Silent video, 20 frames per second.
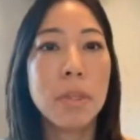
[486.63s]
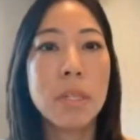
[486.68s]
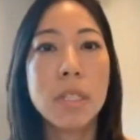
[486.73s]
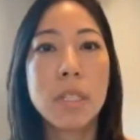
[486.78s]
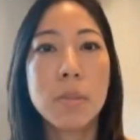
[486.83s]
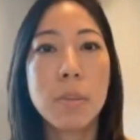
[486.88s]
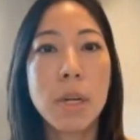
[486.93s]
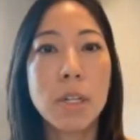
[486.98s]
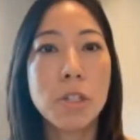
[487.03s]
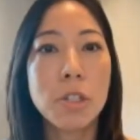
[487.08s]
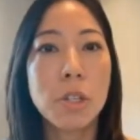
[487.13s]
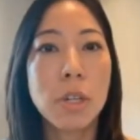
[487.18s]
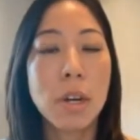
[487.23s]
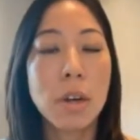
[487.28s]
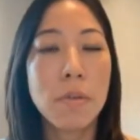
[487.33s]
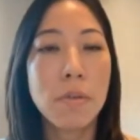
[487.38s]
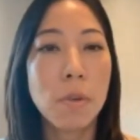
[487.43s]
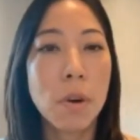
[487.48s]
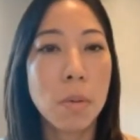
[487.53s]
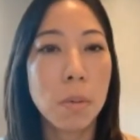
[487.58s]
especially
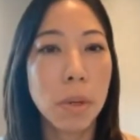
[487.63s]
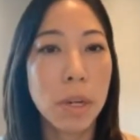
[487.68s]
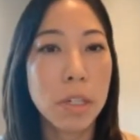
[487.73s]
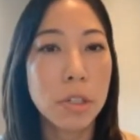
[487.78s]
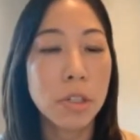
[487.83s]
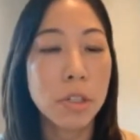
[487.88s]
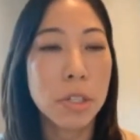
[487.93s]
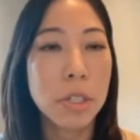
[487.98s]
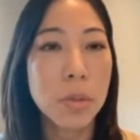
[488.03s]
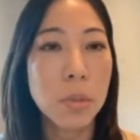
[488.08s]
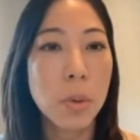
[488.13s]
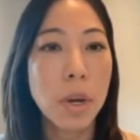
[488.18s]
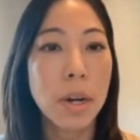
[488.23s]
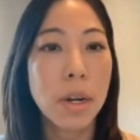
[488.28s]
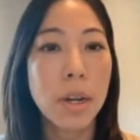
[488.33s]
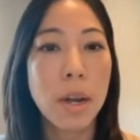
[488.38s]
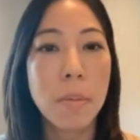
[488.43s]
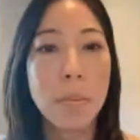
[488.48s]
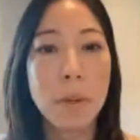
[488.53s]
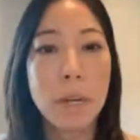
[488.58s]
on formal entries
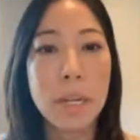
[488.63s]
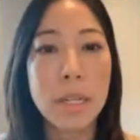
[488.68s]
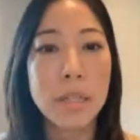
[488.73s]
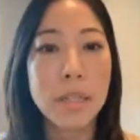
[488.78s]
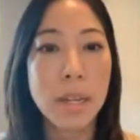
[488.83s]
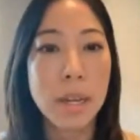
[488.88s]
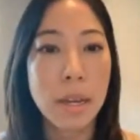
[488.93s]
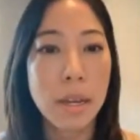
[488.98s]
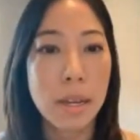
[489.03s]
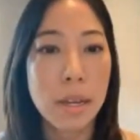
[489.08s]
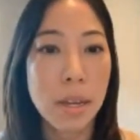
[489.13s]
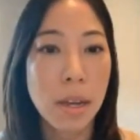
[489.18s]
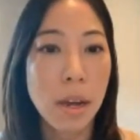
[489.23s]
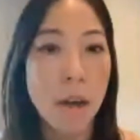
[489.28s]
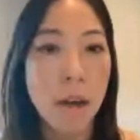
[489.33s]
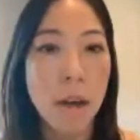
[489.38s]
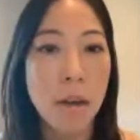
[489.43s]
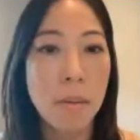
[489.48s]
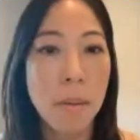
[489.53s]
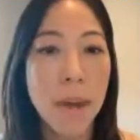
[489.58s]
when a company is
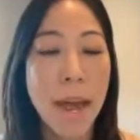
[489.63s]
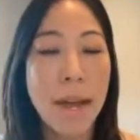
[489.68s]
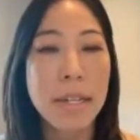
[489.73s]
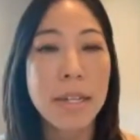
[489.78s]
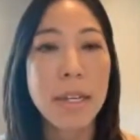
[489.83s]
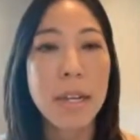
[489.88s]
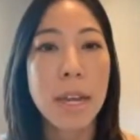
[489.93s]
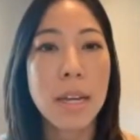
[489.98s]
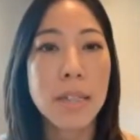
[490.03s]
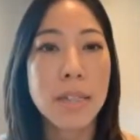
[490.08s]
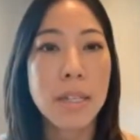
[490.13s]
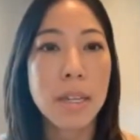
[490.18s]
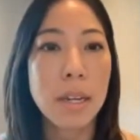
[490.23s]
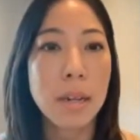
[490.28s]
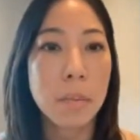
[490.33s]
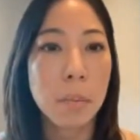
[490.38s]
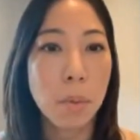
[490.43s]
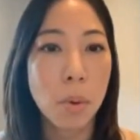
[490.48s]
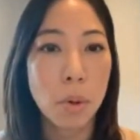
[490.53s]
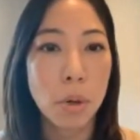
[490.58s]
acting as the
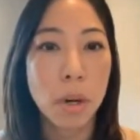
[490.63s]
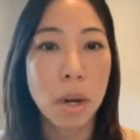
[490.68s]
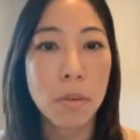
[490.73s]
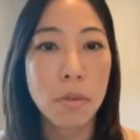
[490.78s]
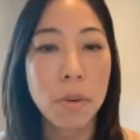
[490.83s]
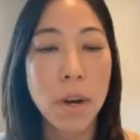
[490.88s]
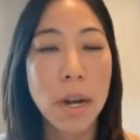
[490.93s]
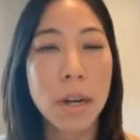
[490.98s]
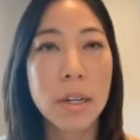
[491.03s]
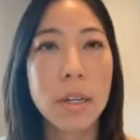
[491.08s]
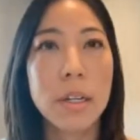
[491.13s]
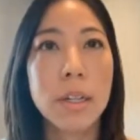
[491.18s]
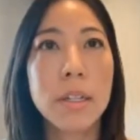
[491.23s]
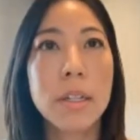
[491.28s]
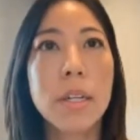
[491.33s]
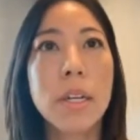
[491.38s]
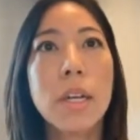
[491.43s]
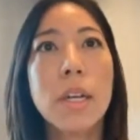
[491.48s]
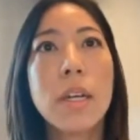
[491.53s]
importer of record.